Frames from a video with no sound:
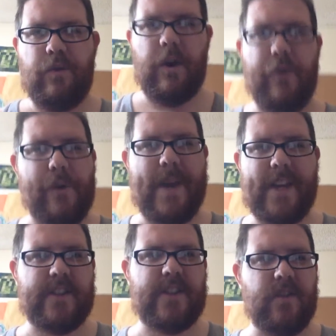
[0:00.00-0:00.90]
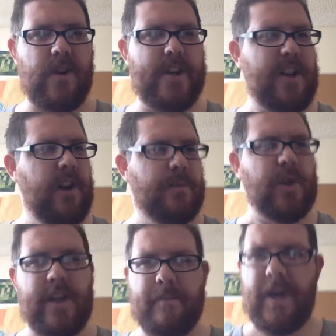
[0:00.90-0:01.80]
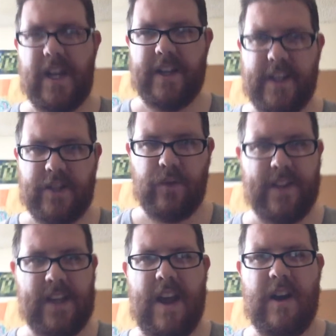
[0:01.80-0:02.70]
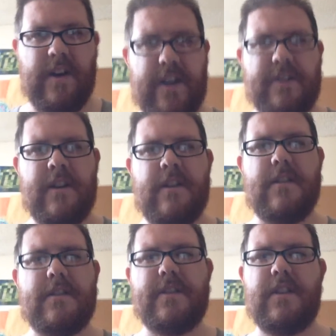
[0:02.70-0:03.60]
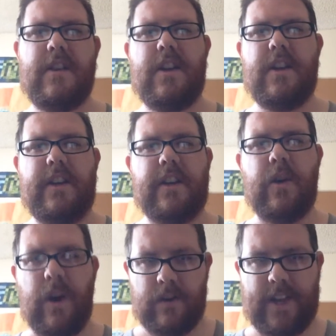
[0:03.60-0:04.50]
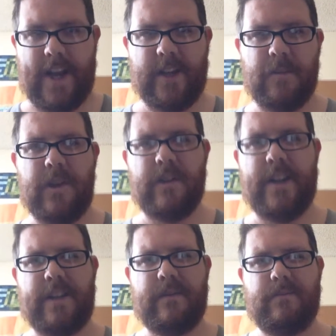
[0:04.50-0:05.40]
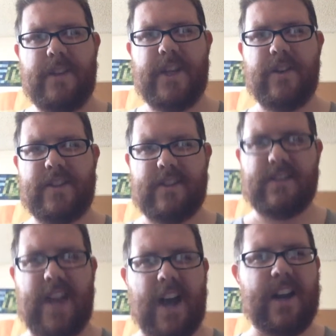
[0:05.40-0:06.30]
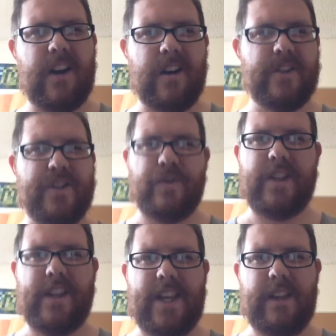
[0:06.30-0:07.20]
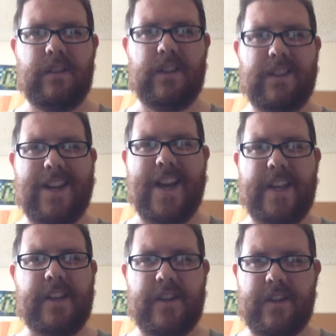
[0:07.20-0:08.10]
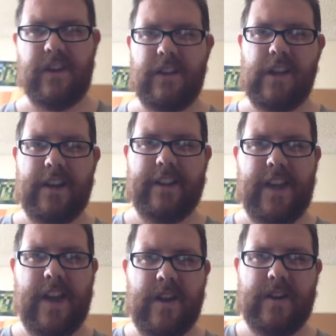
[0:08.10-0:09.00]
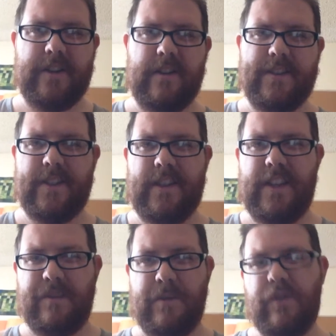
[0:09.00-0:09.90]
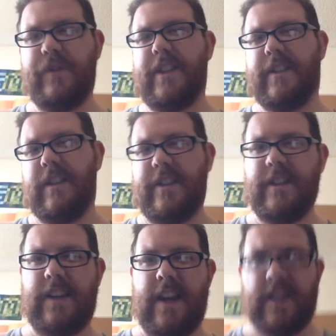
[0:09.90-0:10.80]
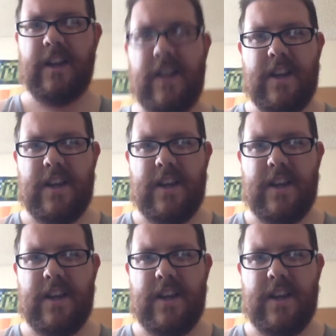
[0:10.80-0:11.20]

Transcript: what makes stories all the more compelling is when the characters, are likable, and it's kind of hard to really like a lot of the characters in these movies. They're just kind of,